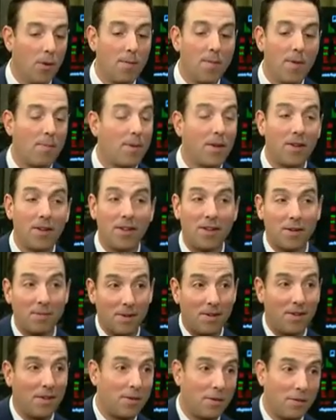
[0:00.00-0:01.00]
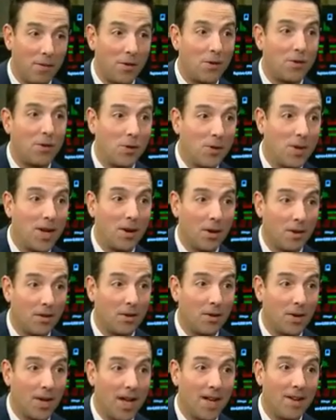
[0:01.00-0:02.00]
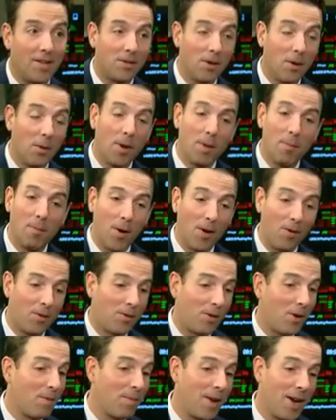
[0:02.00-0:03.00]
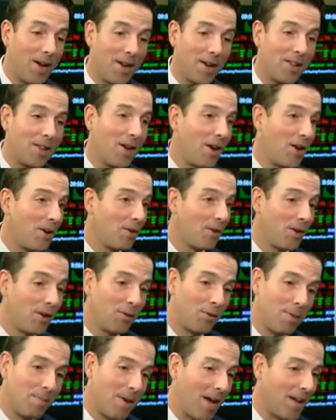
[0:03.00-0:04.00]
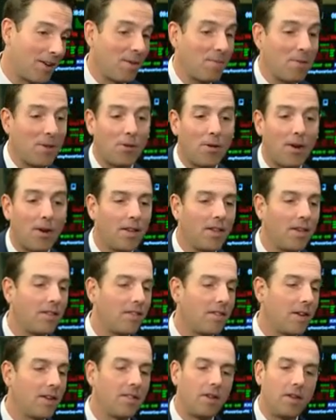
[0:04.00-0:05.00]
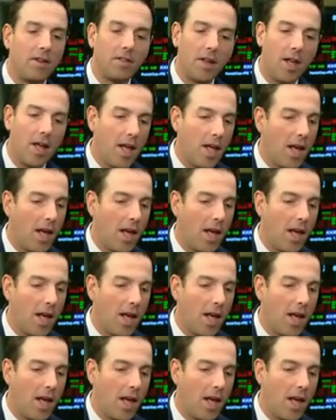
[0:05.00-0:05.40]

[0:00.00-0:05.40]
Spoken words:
We've been building this position for 2 years, okay? So we started buying in the hundreds. We backed up the truck in the 60s.